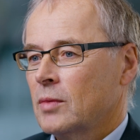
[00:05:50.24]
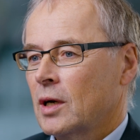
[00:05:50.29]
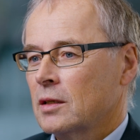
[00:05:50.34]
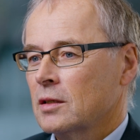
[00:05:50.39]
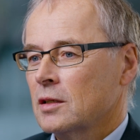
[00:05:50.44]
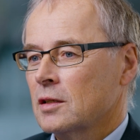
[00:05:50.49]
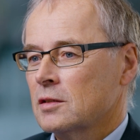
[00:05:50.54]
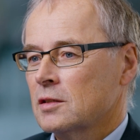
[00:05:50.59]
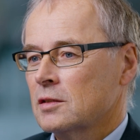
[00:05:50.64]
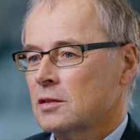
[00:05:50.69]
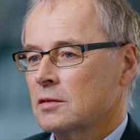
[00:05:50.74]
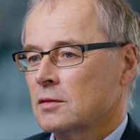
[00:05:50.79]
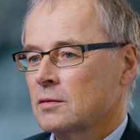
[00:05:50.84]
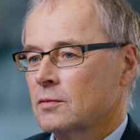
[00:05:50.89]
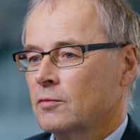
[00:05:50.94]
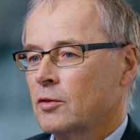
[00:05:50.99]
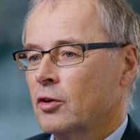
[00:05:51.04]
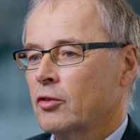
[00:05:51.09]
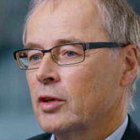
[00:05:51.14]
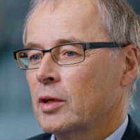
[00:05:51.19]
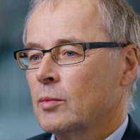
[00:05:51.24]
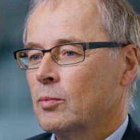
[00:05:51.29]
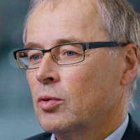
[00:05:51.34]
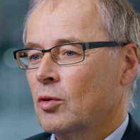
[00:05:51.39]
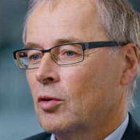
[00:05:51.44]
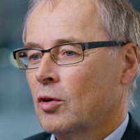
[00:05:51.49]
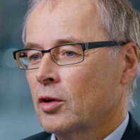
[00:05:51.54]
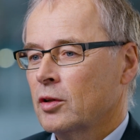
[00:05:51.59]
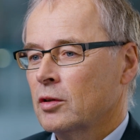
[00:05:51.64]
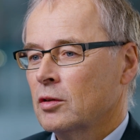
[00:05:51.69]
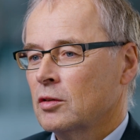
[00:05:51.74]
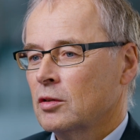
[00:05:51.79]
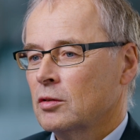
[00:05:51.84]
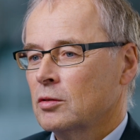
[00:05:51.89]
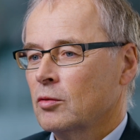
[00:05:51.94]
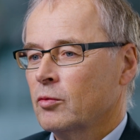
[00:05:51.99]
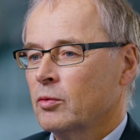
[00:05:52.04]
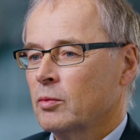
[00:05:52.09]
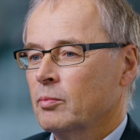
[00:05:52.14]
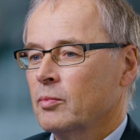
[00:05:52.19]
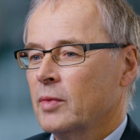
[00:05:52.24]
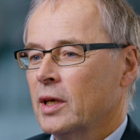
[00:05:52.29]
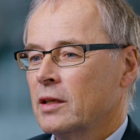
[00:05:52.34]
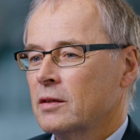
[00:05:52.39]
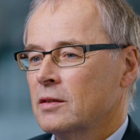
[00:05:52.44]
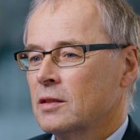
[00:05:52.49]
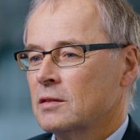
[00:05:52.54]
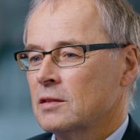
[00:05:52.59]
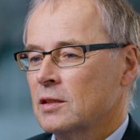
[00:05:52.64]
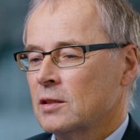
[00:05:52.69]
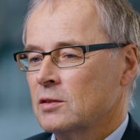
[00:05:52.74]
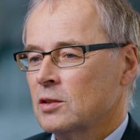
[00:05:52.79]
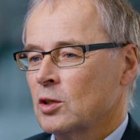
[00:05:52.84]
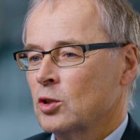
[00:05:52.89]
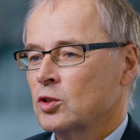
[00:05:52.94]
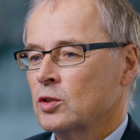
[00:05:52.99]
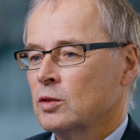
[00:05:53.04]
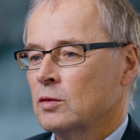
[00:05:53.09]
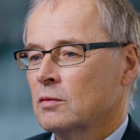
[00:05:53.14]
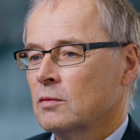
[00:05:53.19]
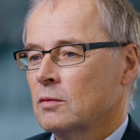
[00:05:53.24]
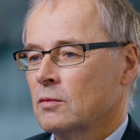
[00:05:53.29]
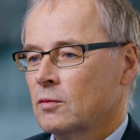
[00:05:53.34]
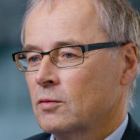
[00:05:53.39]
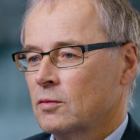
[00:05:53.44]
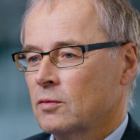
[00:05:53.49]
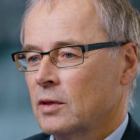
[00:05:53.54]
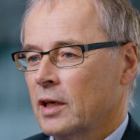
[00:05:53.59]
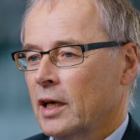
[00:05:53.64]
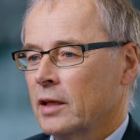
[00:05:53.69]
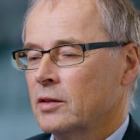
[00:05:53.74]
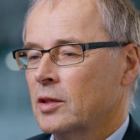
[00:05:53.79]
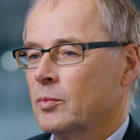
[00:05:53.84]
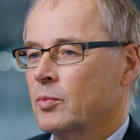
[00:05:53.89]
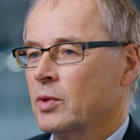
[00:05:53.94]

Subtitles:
but it's very important to make this decision at the